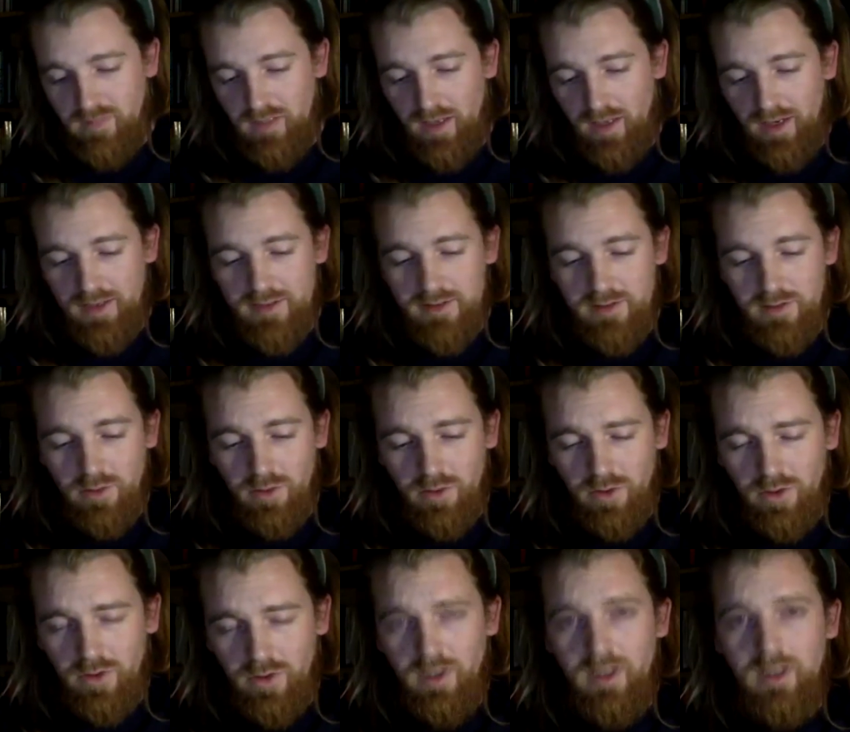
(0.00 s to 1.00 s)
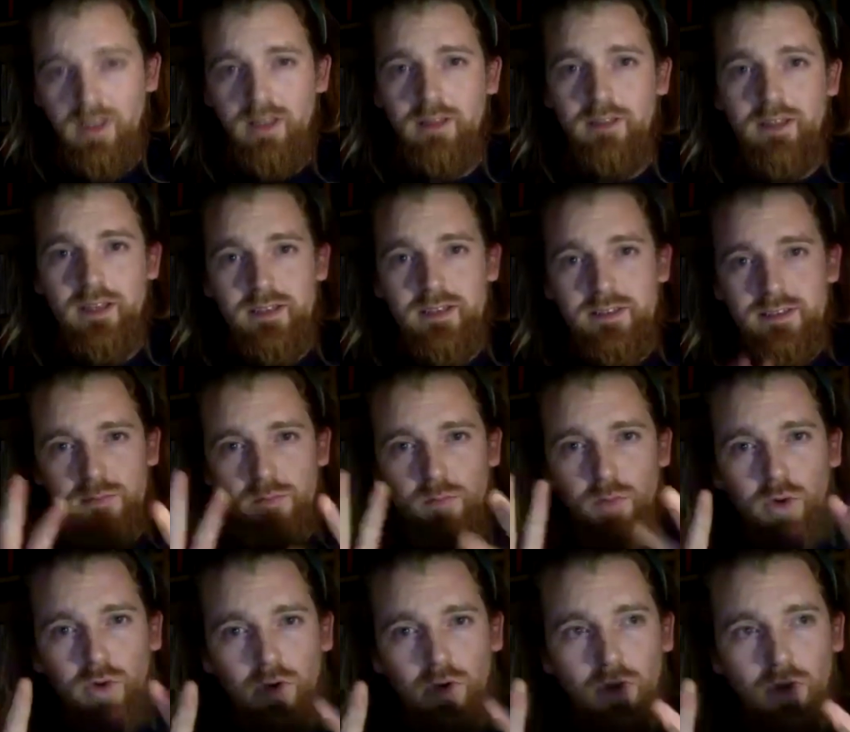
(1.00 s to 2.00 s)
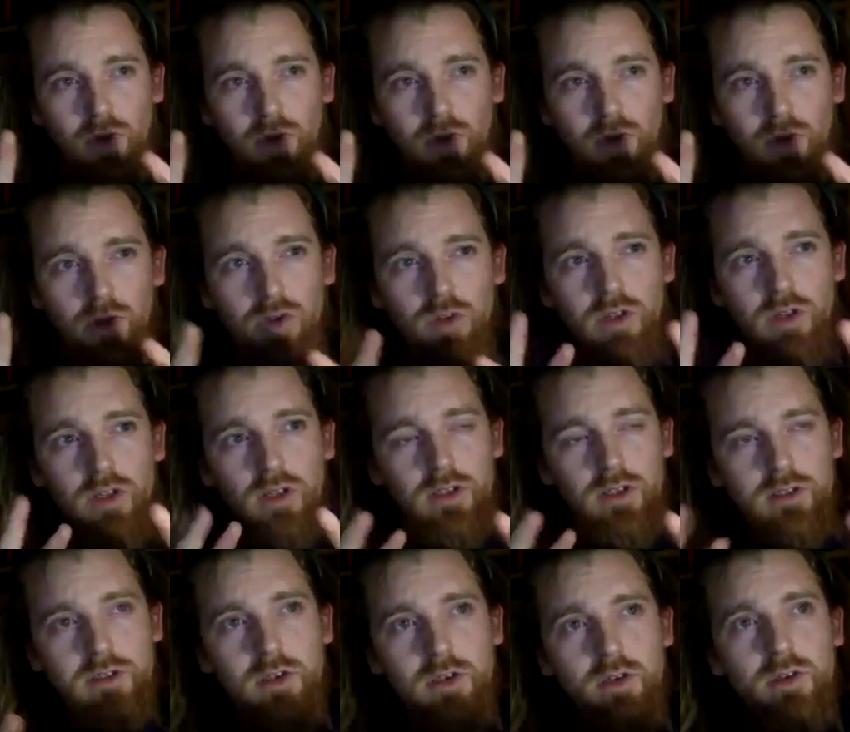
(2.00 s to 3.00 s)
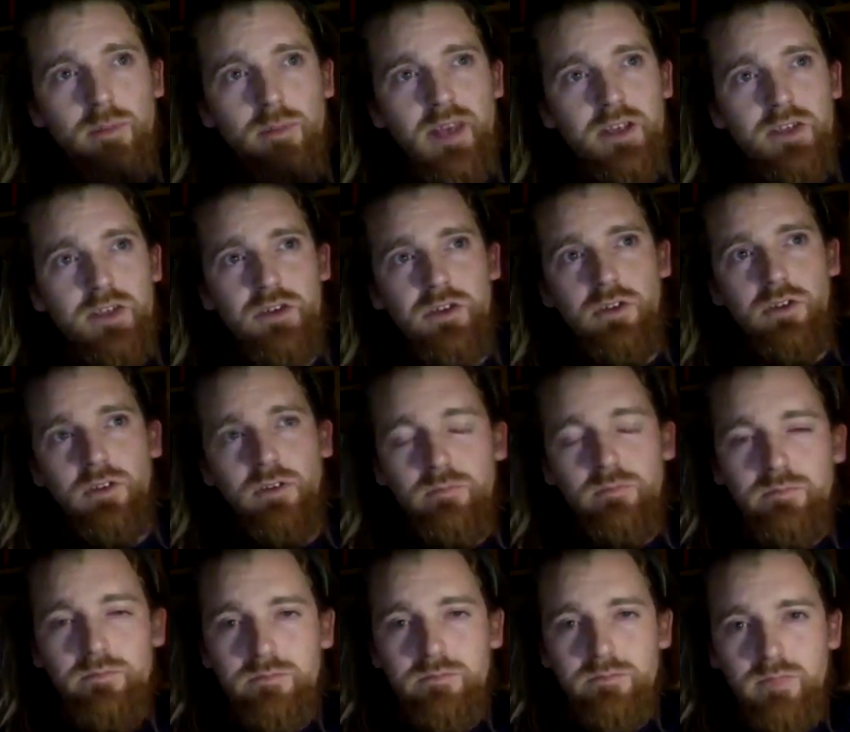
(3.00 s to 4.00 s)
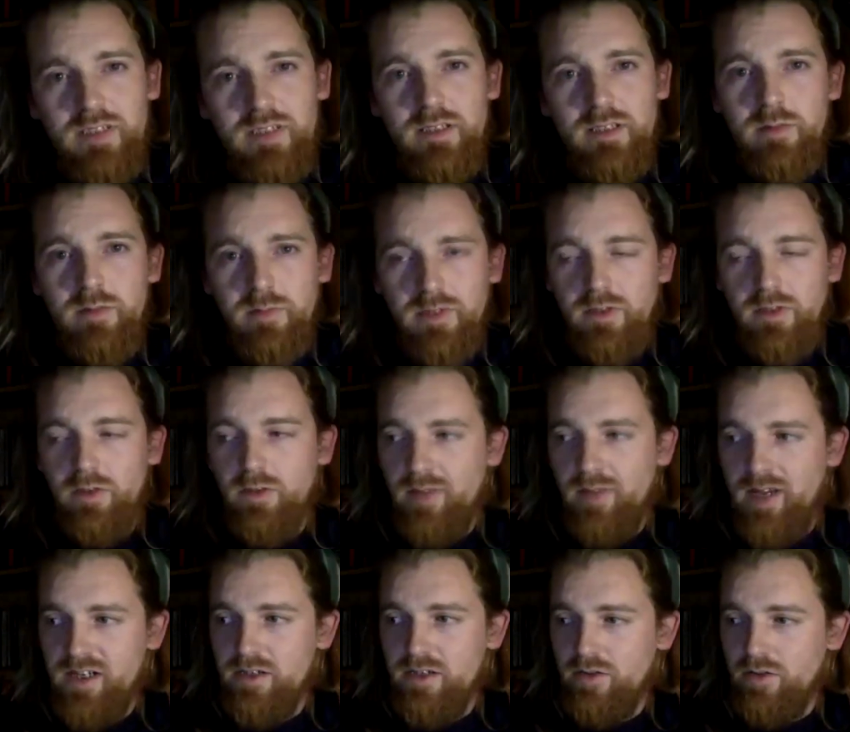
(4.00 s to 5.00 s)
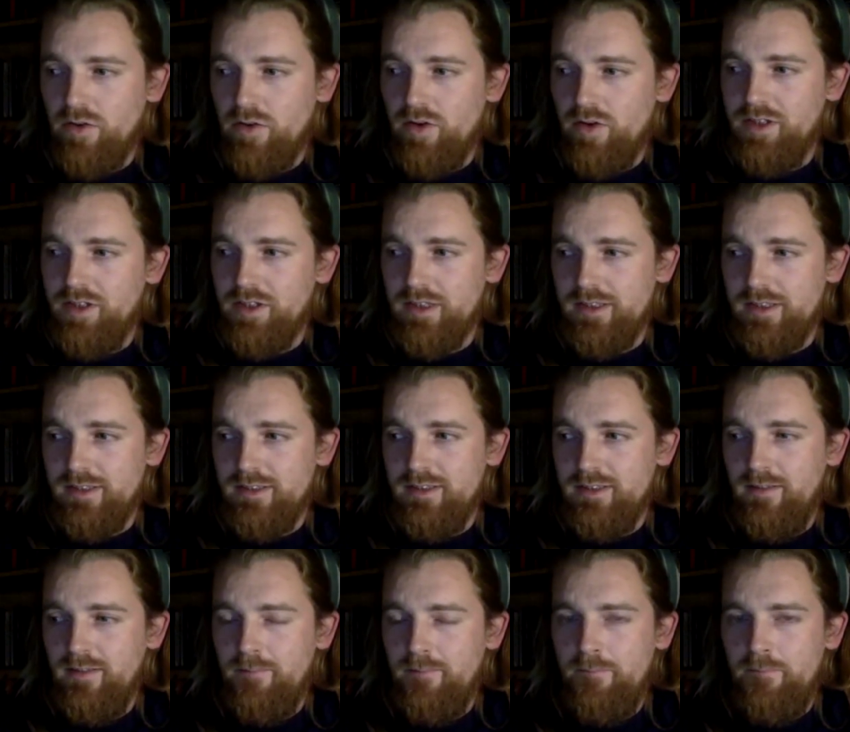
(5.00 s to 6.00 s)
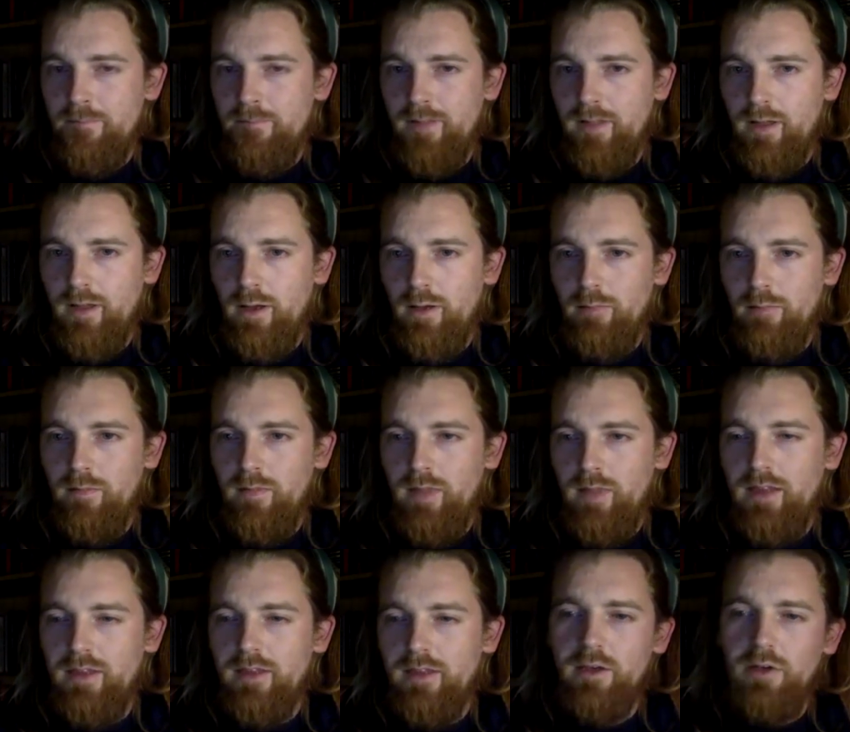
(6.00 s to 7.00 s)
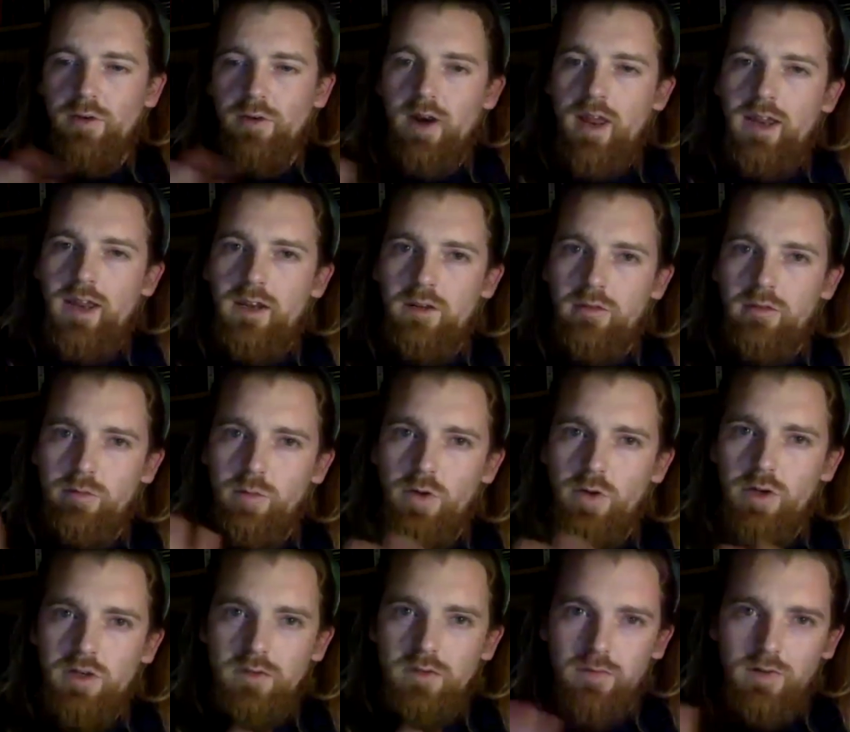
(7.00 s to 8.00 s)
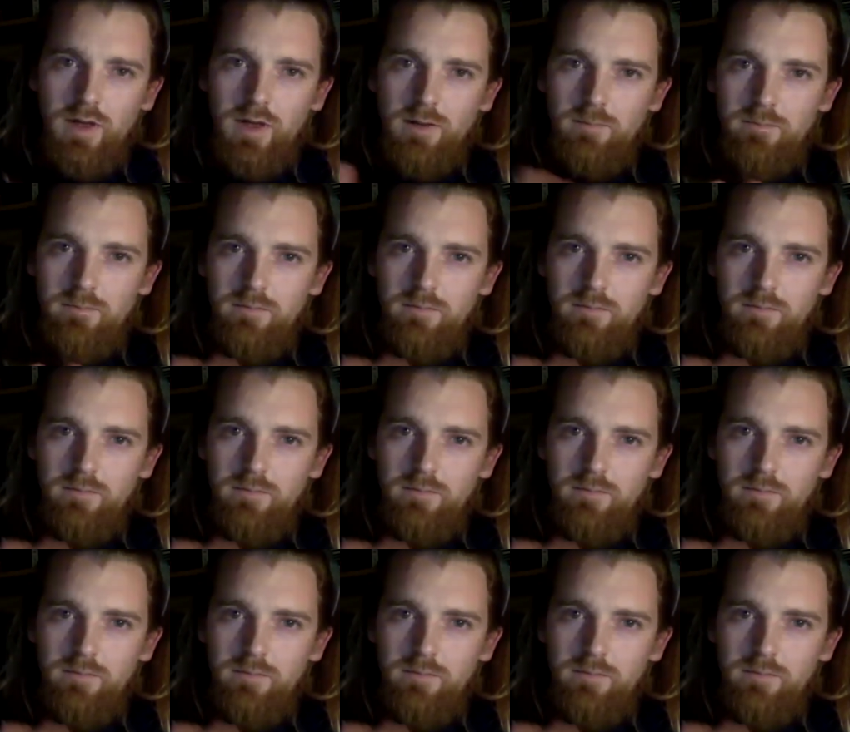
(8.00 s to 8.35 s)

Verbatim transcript: And I saw these small two-dimensional, seemed to be two-dimensional creatures um, in the grain of wood of a